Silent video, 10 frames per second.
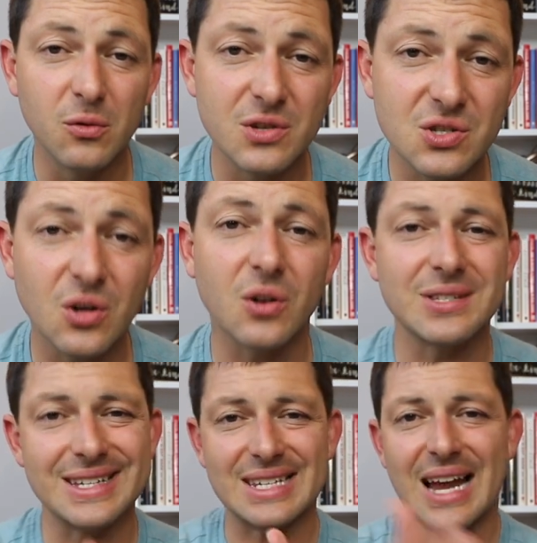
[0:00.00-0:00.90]

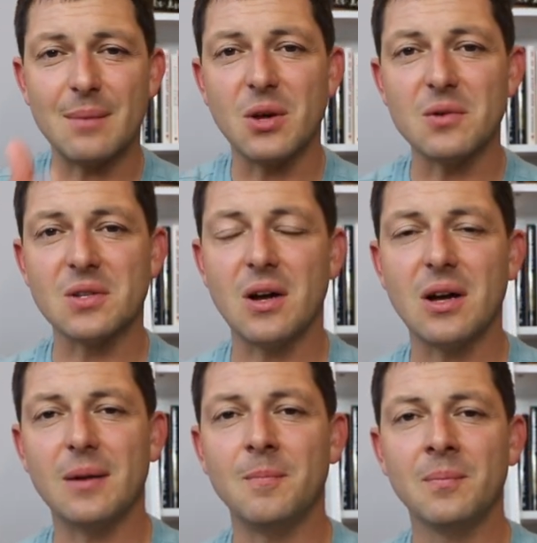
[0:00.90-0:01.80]
results as time goes
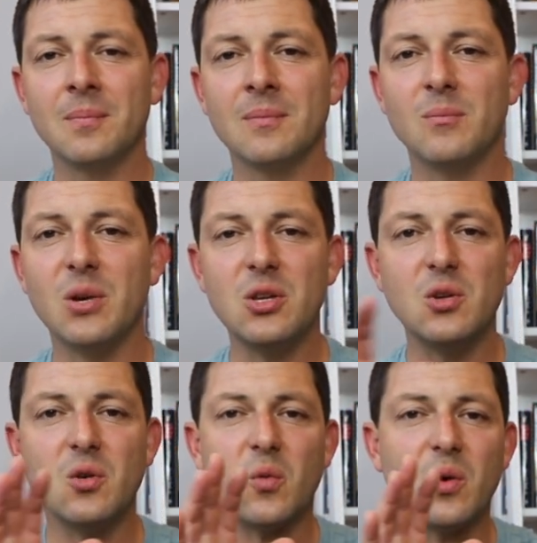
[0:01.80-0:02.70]
on. But
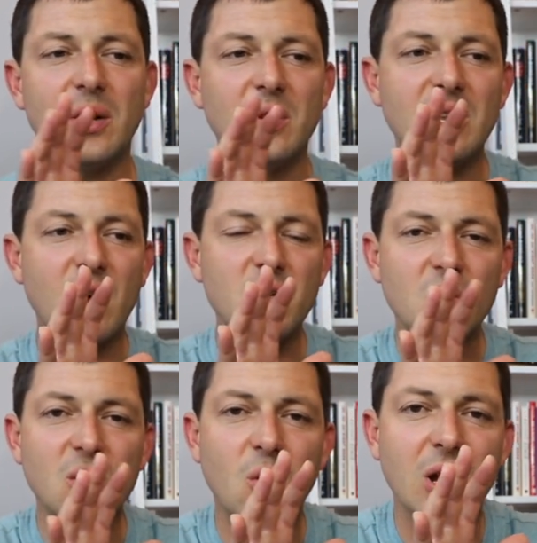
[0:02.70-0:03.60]
you don't want, you know,
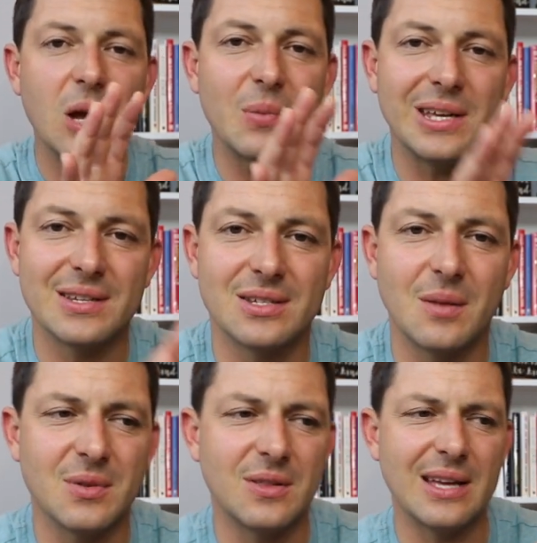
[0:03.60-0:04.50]
you're going up against
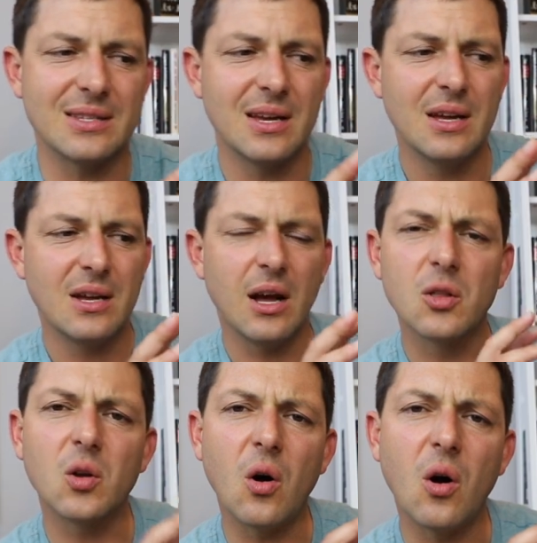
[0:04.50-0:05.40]
something that's a
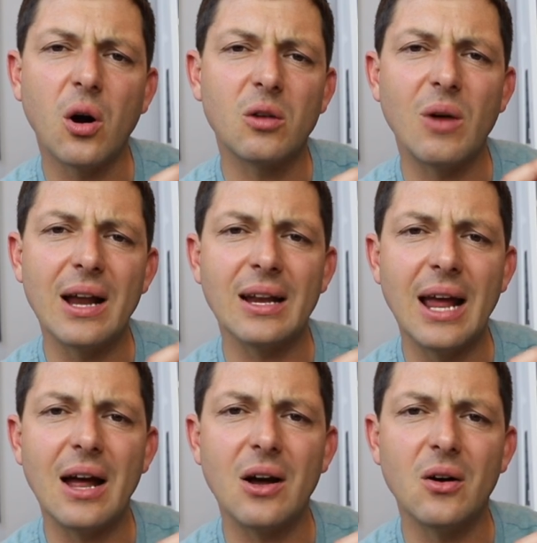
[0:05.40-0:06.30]
little hard right
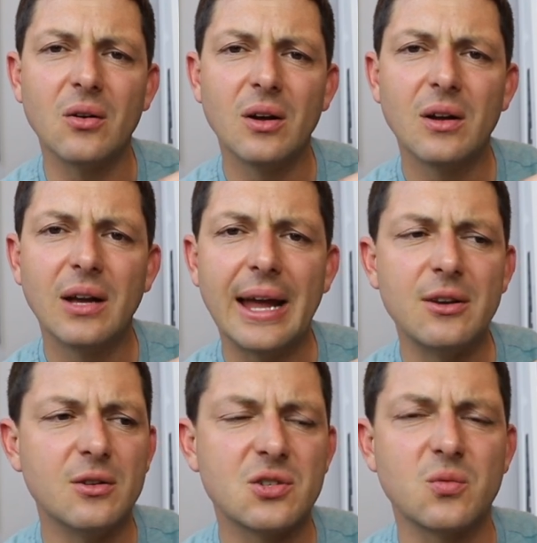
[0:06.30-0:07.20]
now, and
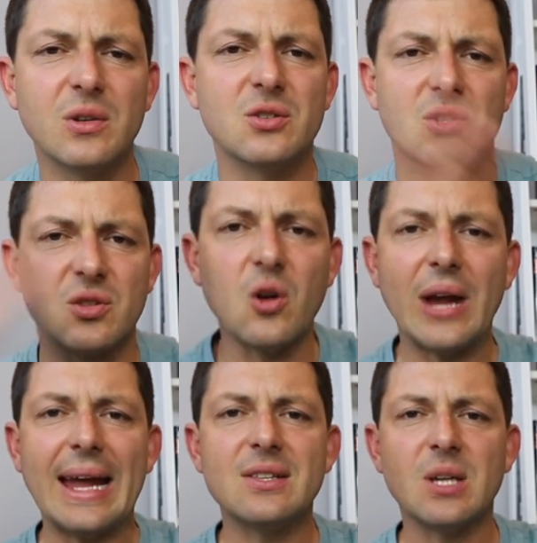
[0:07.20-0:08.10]
you just wanna just throw your
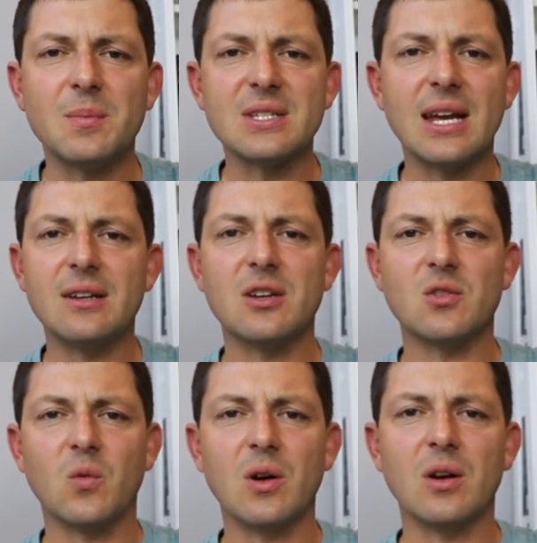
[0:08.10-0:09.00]
hands up and say it
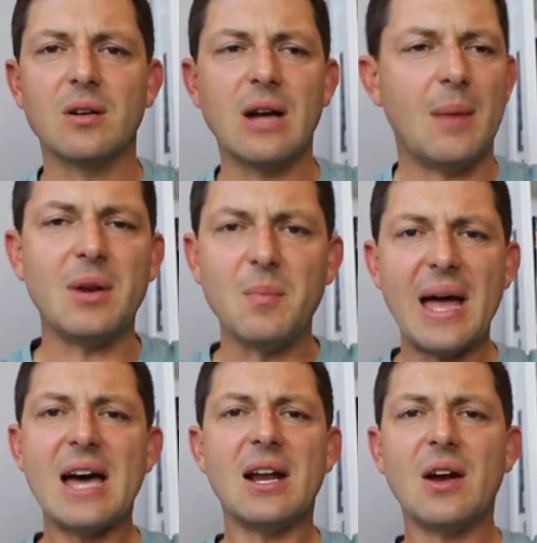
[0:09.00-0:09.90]
doesn't work. I'm in a
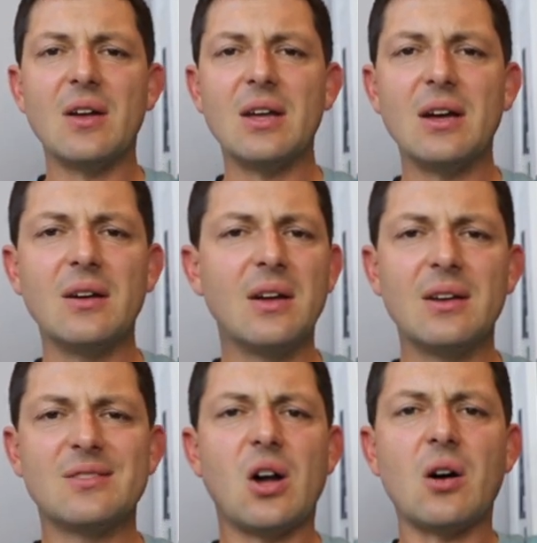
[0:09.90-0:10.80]
bad area,
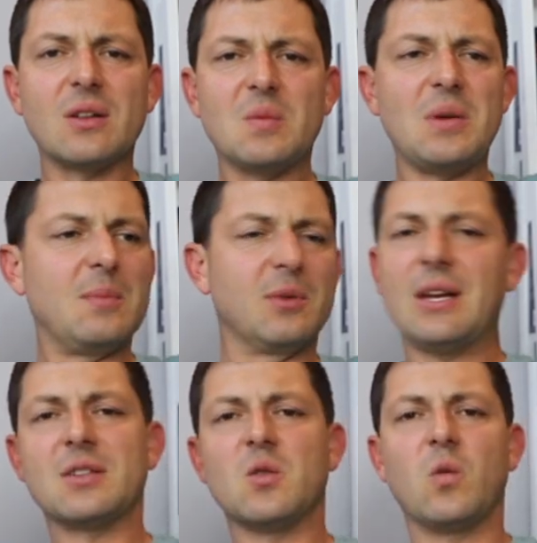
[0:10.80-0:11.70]
talking to people
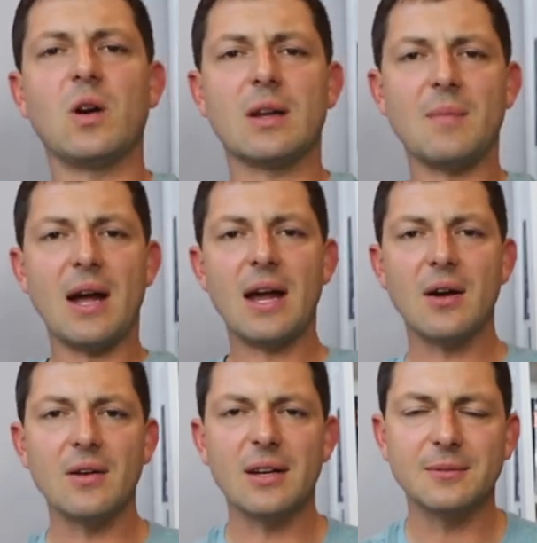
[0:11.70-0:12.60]
doesn't work in my
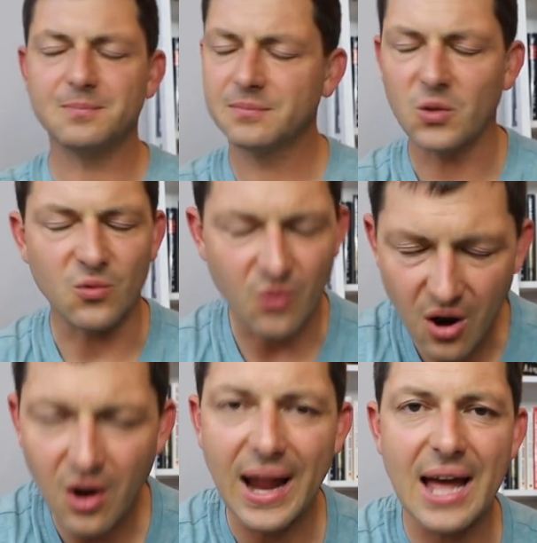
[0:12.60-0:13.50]
area.
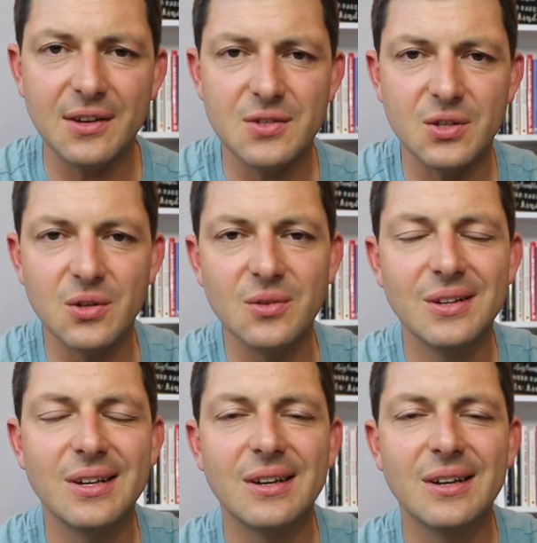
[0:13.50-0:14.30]
Wrong attitude.